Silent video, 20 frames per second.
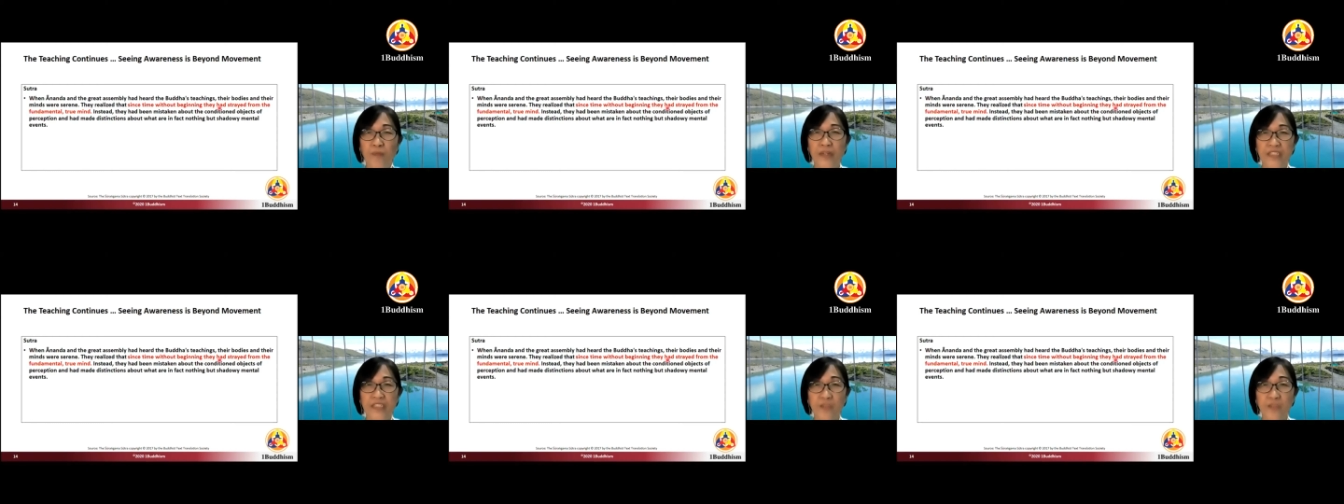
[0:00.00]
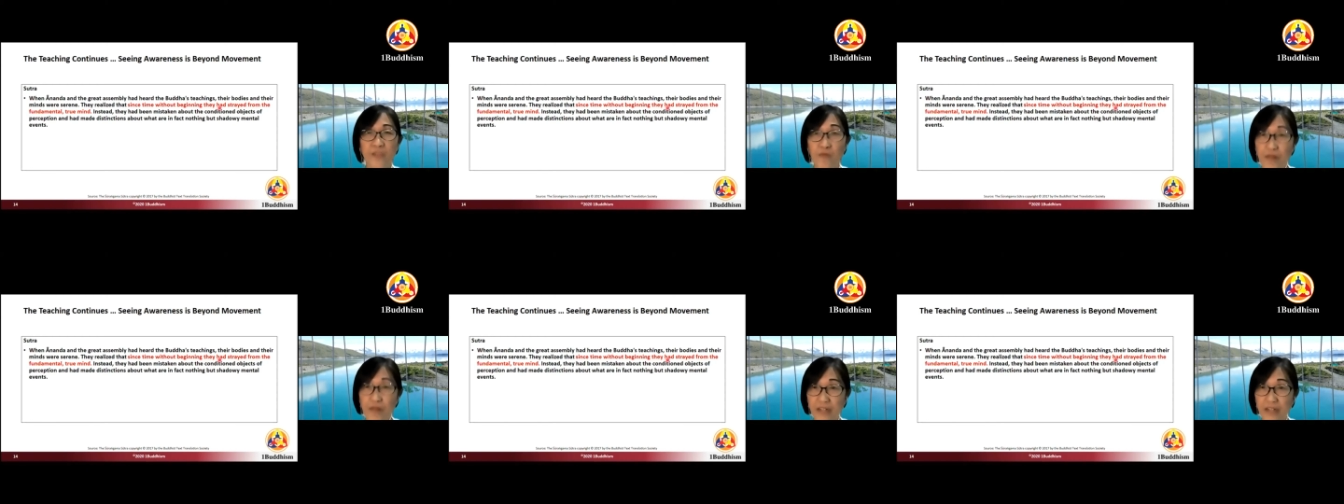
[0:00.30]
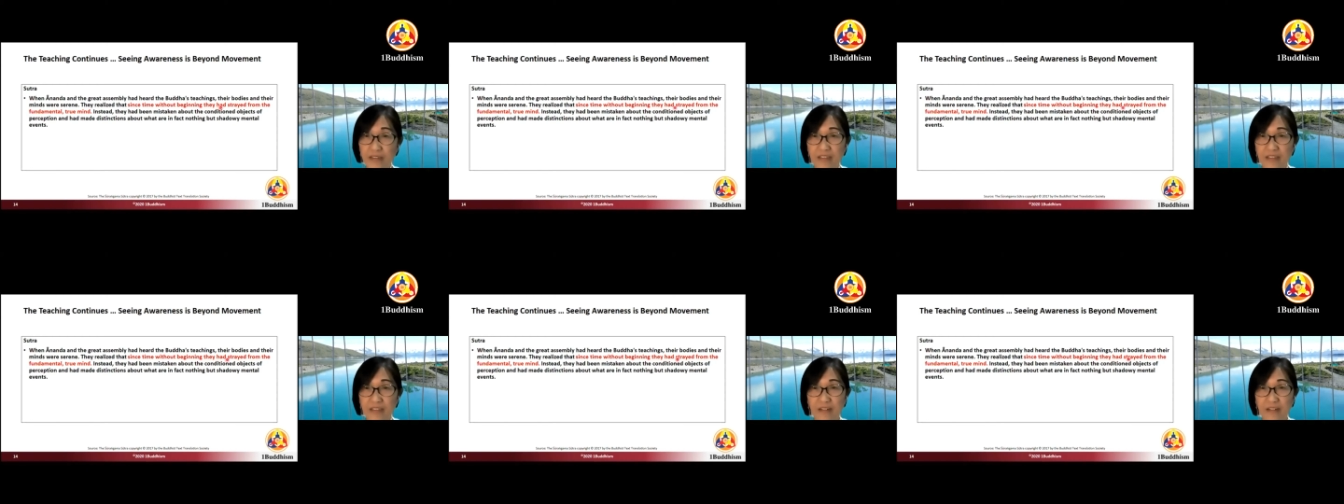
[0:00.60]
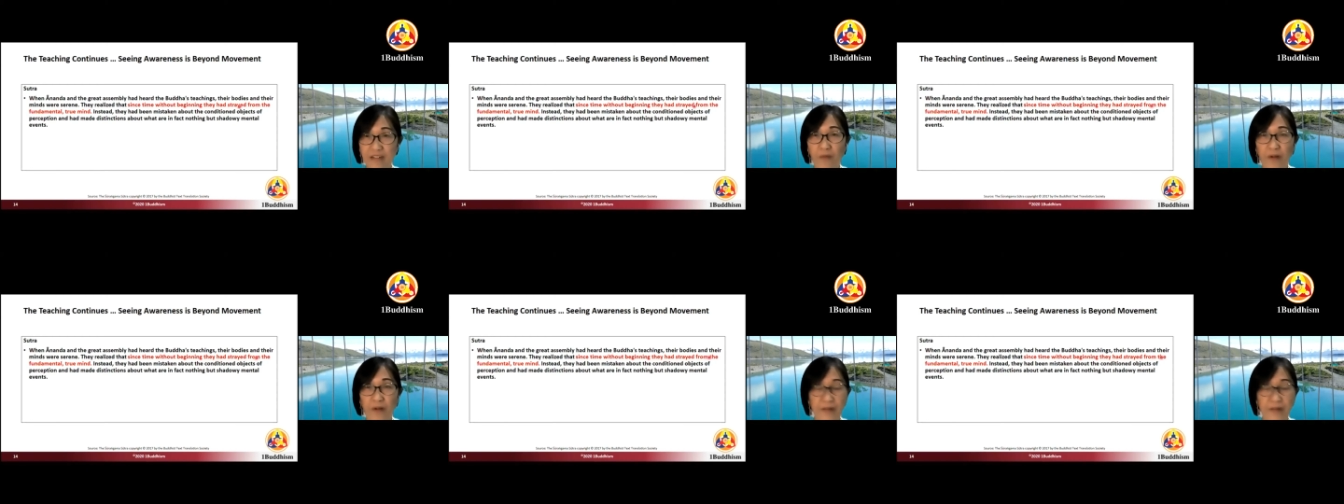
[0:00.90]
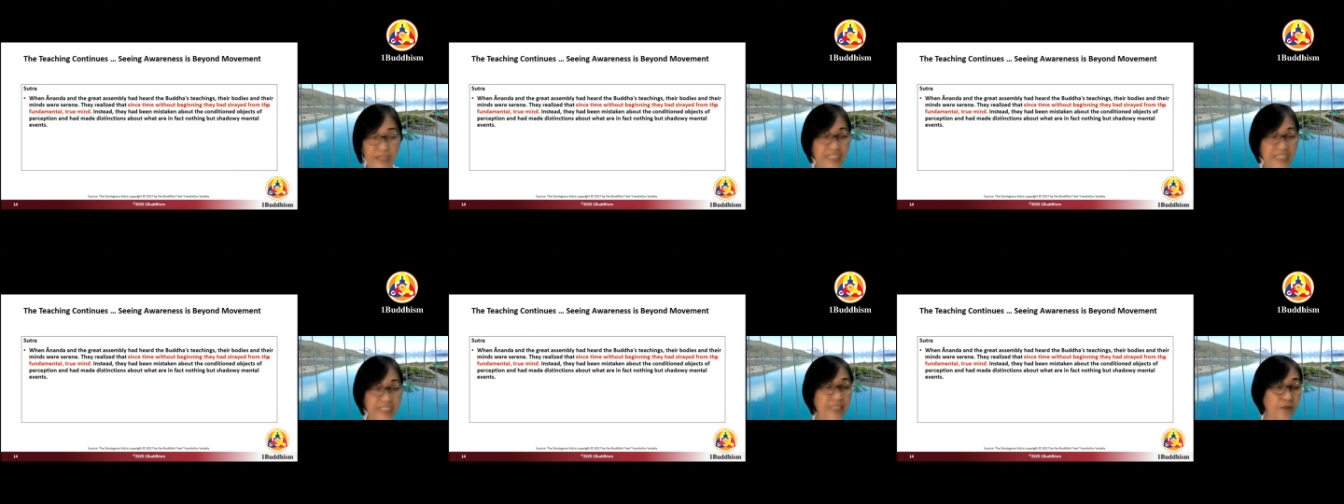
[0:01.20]
what is real,
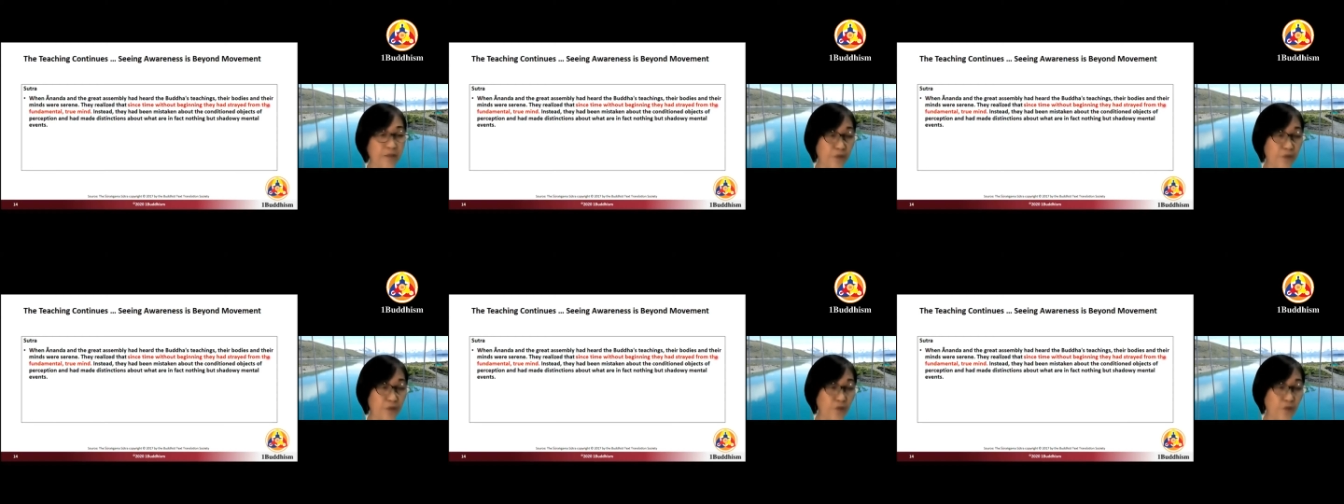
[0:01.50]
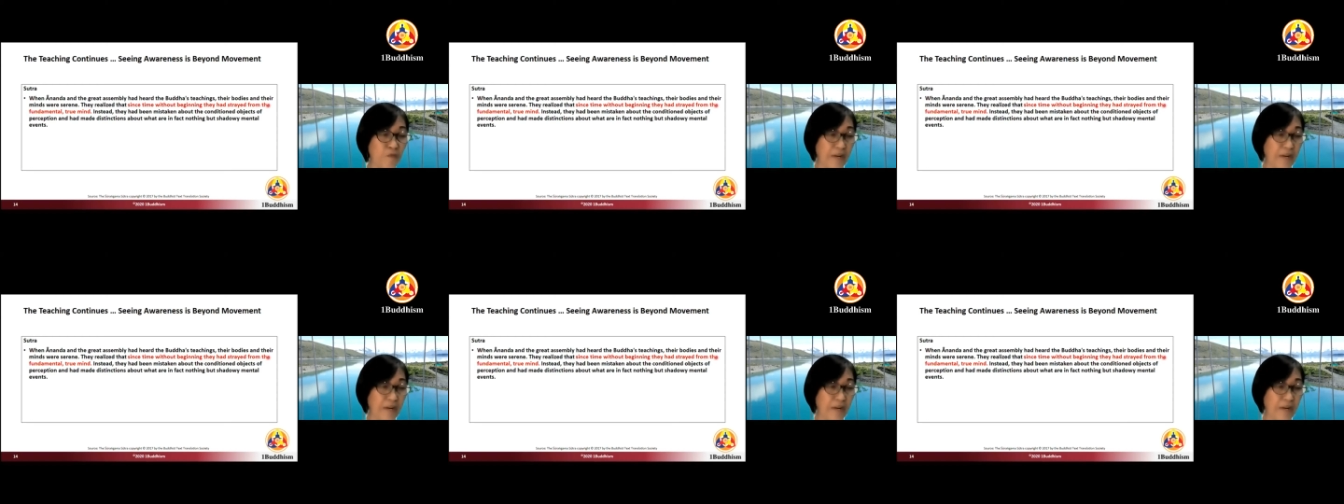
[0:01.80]
which is our true mind.